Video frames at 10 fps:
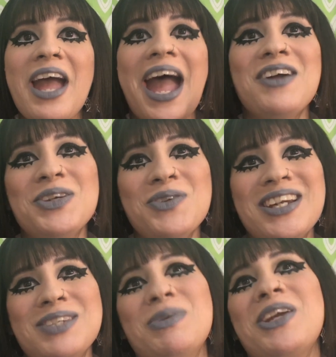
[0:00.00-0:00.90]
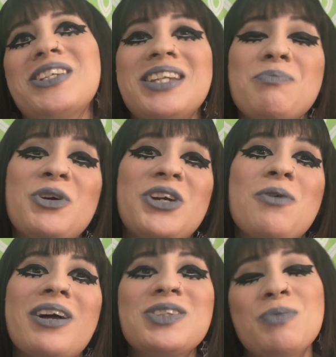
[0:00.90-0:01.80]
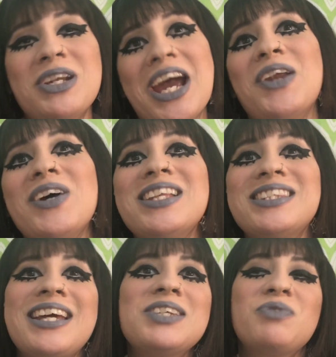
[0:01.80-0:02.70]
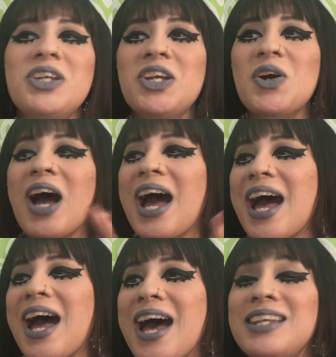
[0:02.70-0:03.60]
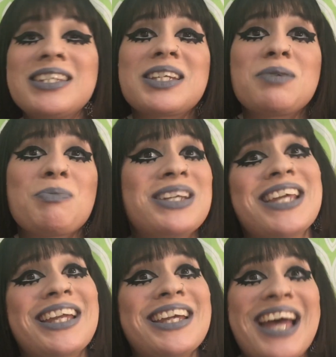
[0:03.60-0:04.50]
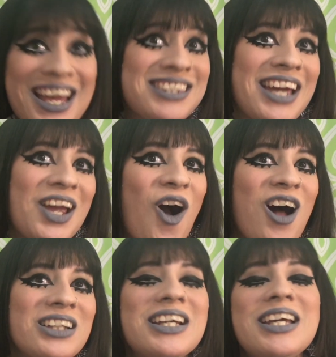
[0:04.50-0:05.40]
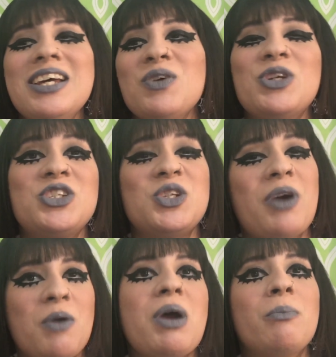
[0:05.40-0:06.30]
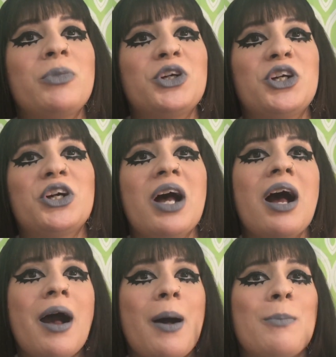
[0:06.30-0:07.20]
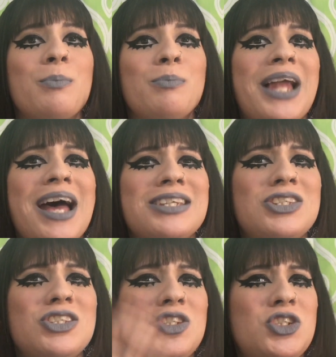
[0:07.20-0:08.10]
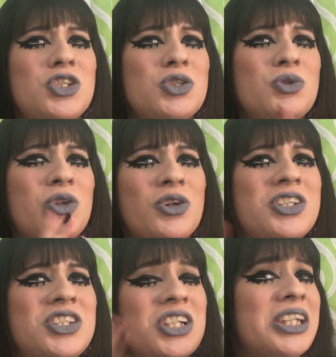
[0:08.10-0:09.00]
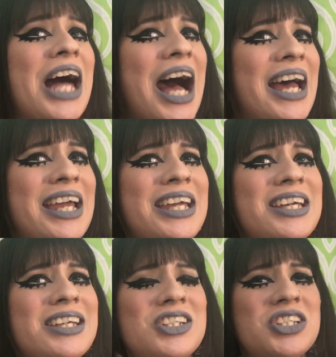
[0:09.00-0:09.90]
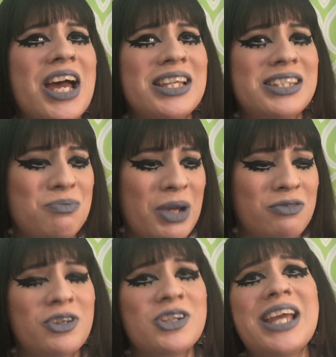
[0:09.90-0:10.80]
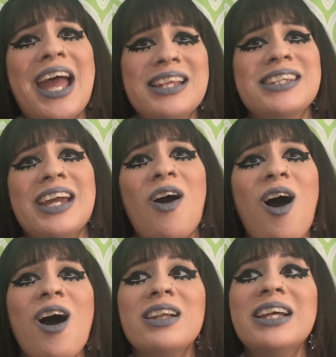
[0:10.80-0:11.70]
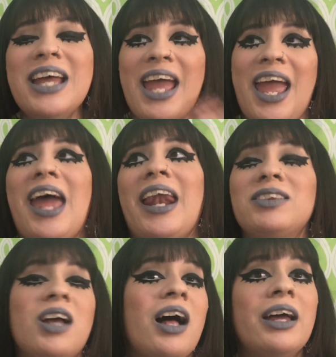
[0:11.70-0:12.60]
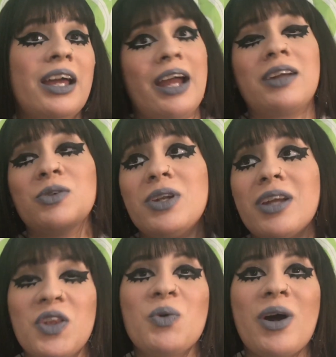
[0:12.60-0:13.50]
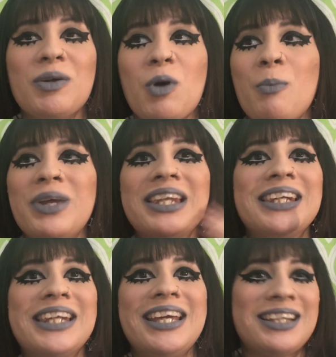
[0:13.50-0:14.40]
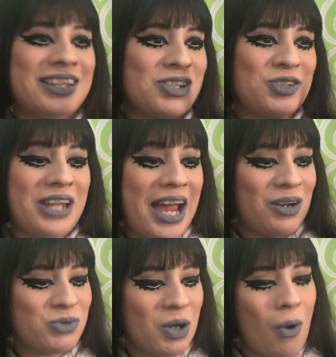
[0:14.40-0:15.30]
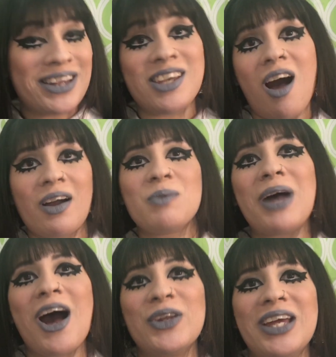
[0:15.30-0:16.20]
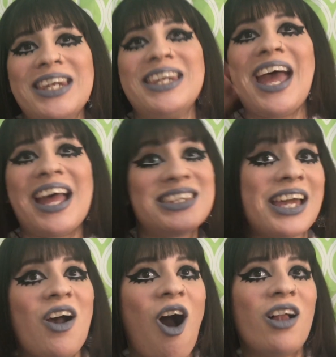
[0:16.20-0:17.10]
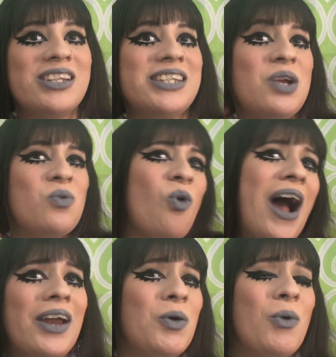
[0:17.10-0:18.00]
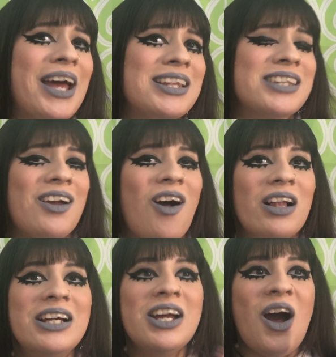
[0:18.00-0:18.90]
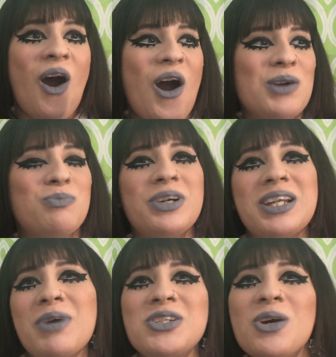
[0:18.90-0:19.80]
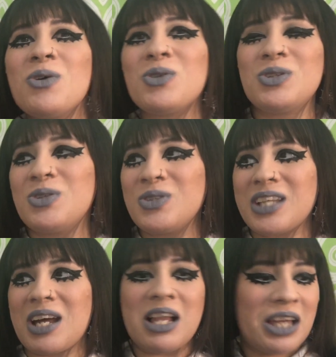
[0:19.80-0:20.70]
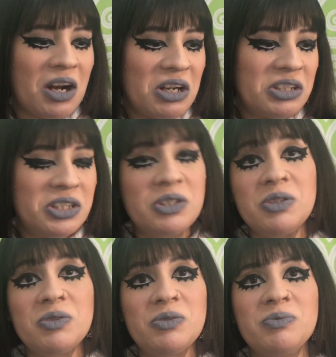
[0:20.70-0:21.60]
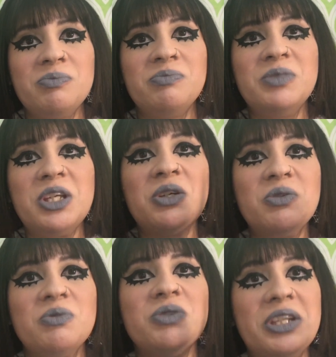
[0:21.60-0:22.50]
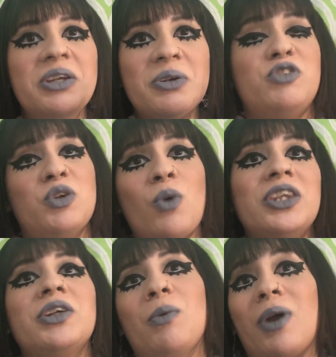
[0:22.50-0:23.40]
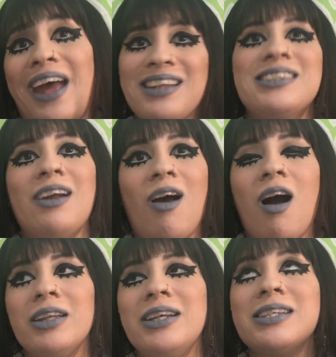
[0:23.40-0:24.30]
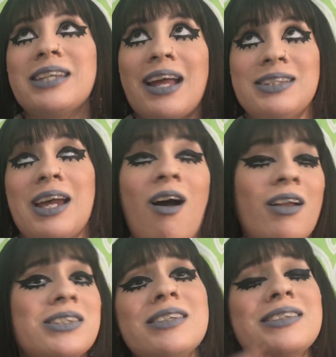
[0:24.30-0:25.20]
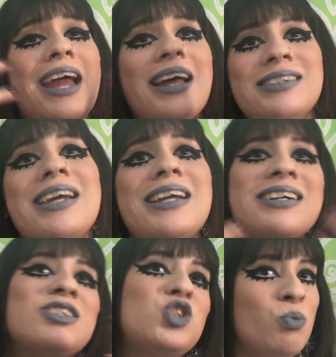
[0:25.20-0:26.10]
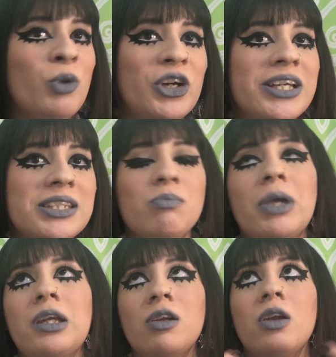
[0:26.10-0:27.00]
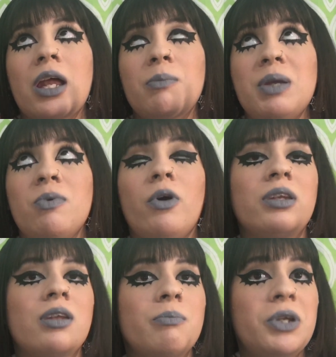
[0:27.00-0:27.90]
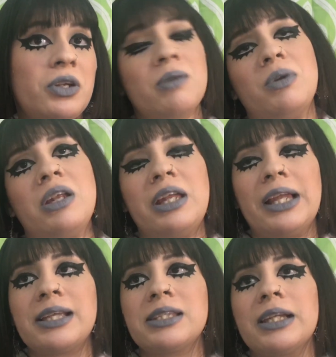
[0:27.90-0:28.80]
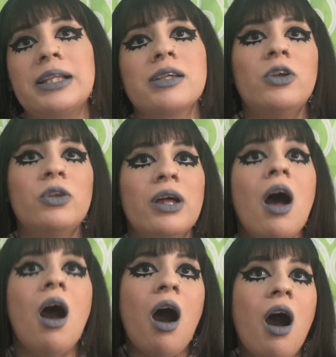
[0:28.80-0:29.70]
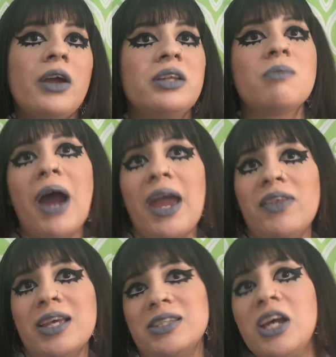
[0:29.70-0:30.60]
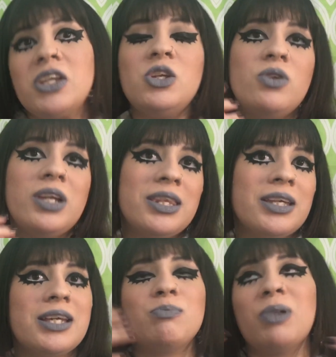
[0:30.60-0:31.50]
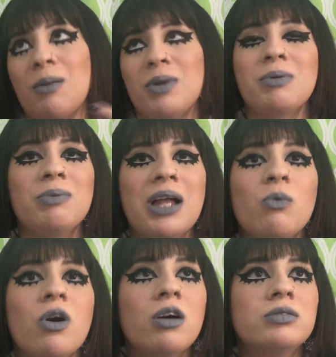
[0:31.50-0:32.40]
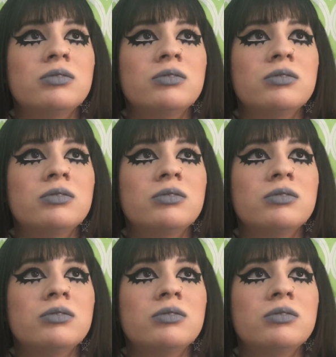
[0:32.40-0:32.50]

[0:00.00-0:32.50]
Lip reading: Hi everyone, it's me, Krystina Maria. Welcome to my channel. In today's video, this is going to be my second anti-haul, which you probably remember last June or July-ish, I did my first anti-haul, and I thought, hey, I could do another one. I'm a bit late because certain items I want to talk about in anti-haul and say why I don't want to anti-haul are pretty much old news, not a lot are new. If you're wondering what anti-haul is just anti-consumerism. Like, you know, a lot of people in the beauty community like to tell you, oh, you need to buy this, you need this, blah, blah, blah, blah. Well,